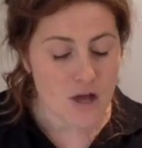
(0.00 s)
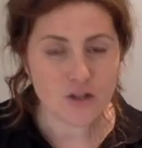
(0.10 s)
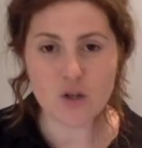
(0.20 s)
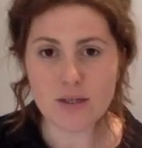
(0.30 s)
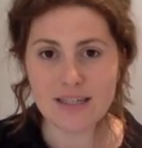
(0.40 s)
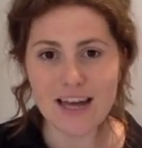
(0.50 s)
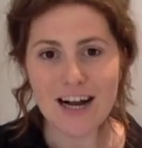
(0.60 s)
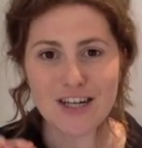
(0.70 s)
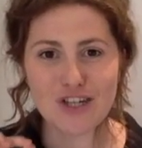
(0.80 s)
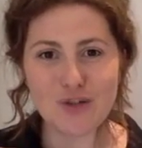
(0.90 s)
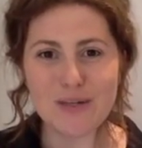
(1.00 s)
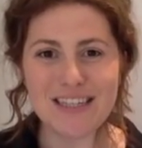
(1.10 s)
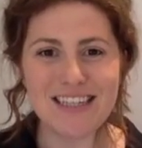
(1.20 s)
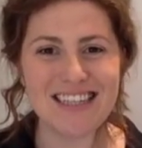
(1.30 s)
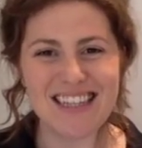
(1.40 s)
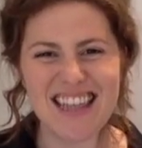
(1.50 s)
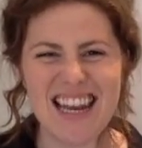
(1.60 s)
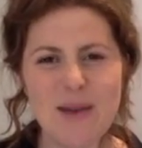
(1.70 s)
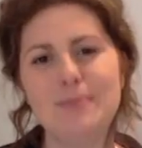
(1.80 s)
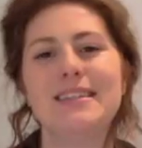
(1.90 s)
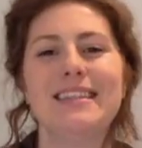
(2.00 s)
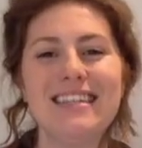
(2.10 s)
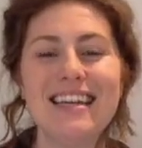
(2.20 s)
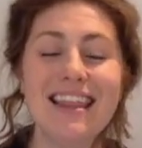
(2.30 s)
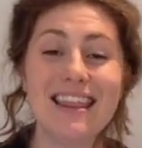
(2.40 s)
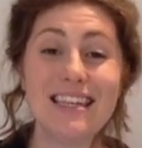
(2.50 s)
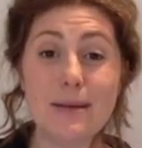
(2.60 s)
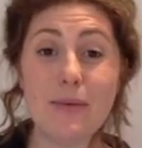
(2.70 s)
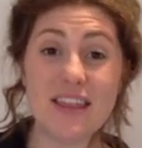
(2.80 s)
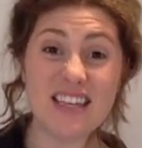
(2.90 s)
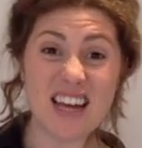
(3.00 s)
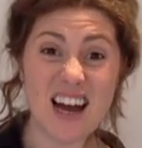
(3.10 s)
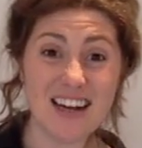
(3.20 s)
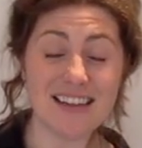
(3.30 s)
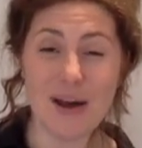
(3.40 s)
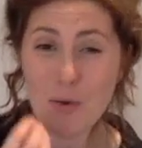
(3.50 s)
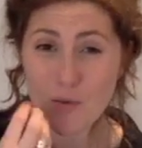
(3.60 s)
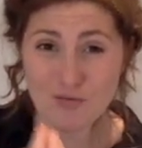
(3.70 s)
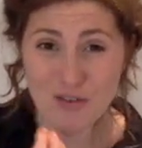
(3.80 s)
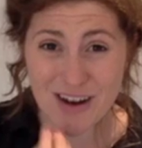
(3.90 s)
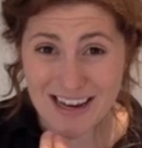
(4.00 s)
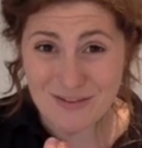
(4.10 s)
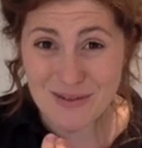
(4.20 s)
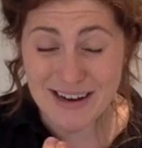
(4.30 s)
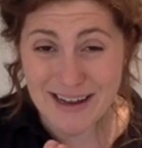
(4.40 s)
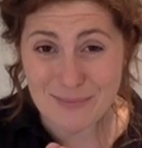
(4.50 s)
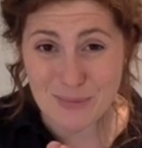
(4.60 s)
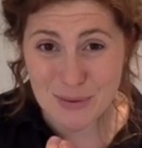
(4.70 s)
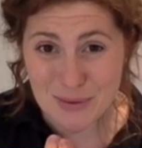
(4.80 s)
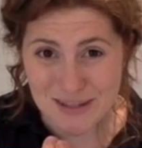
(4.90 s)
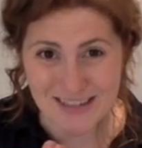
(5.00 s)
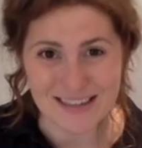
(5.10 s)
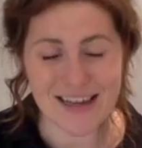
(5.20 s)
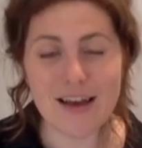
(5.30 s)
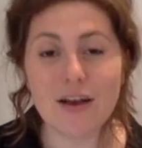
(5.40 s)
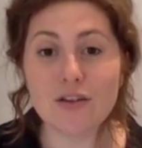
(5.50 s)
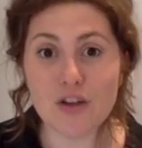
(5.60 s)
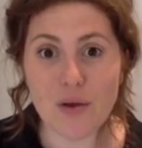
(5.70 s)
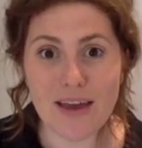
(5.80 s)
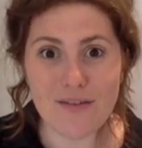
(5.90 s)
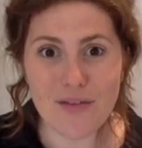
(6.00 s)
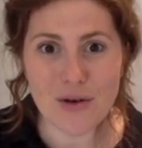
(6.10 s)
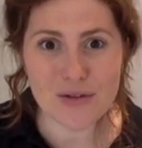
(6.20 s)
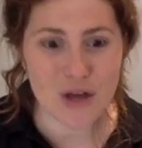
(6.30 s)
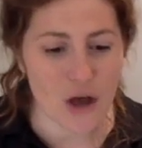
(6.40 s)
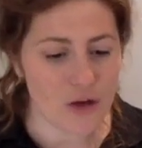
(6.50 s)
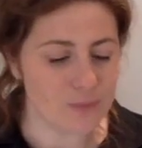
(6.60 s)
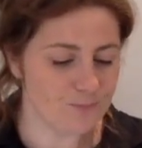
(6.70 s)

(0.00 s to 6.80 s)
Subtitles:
so tongue twisters, the lips, the teeth, the tip of the tongue, they're all really important. So give those a go.